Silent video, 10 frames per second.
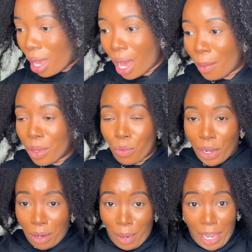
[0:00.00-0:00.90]
I've been
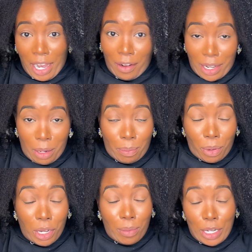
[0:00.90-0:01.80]
wearing my hair in a
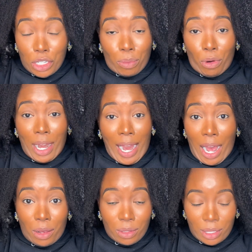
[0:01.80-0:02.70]
pretty much a braid
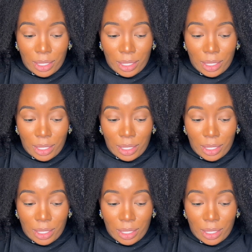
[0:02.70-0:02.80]
out